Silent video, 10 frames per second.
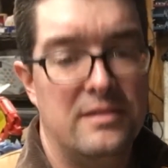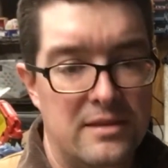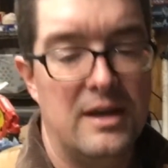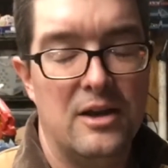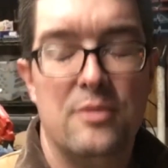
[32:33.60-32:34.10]

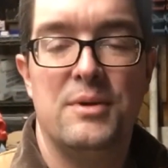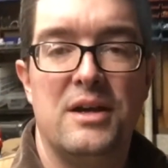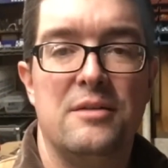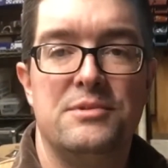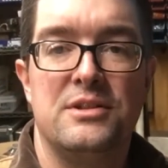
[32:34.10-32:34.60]
then I hope it
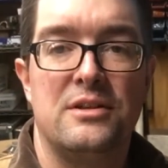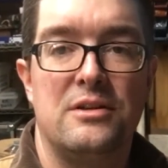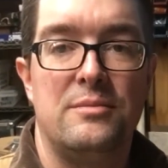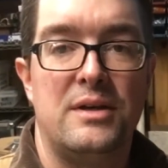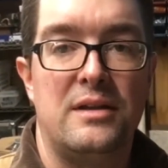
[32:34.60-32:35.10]
helped you a
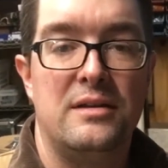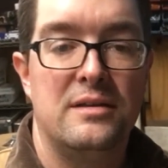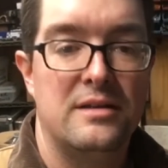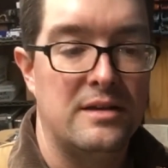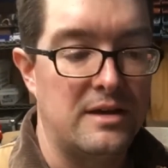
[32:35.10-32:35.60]
little bit.
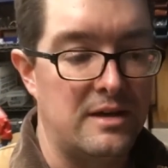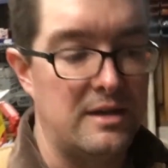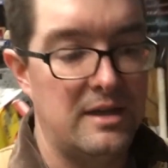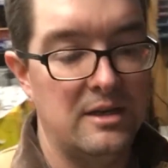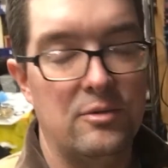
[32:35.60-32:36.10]

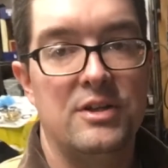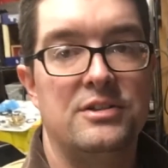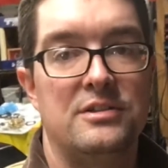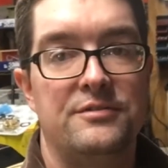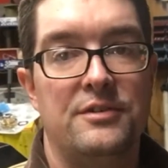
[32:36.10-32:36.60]
Any
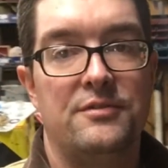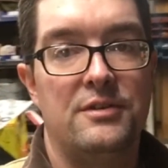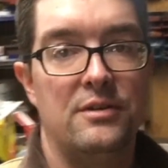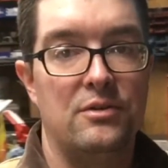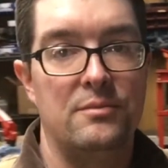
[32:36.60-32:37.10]
questions, feel free
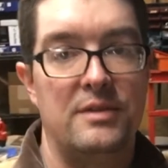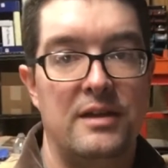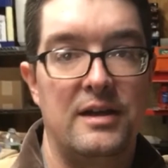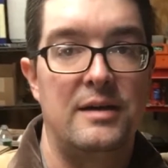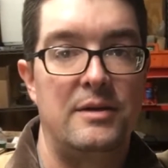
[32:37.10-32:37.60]
to throw them in the
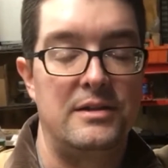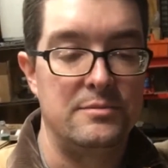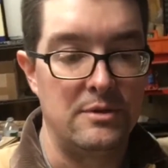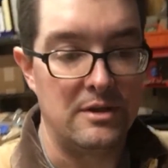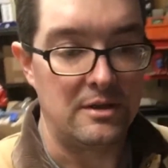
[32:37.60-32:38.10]
comments
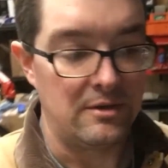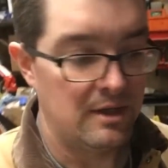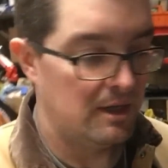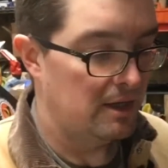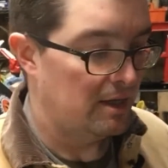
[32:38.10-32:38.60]
below.
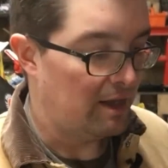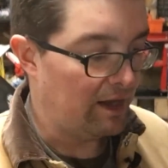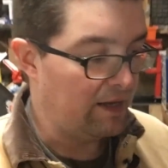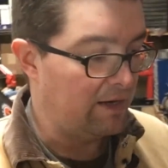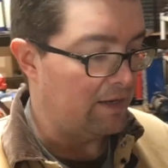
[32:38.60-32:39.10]

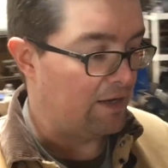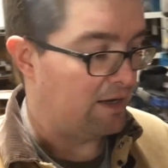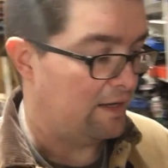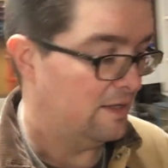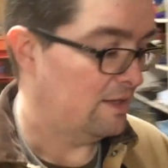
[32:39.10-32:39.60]
And
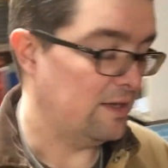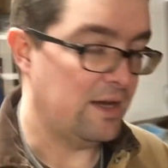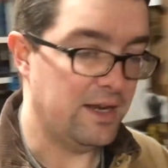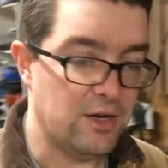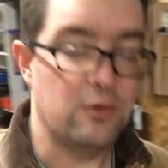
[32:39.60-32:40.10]

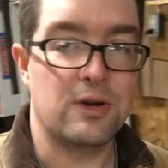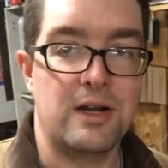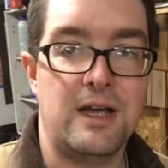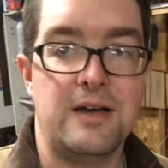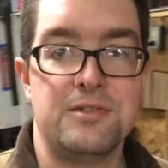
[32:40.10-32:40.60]
I know we're
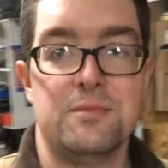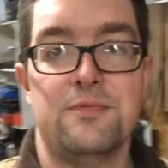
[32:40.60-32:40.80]
going to have some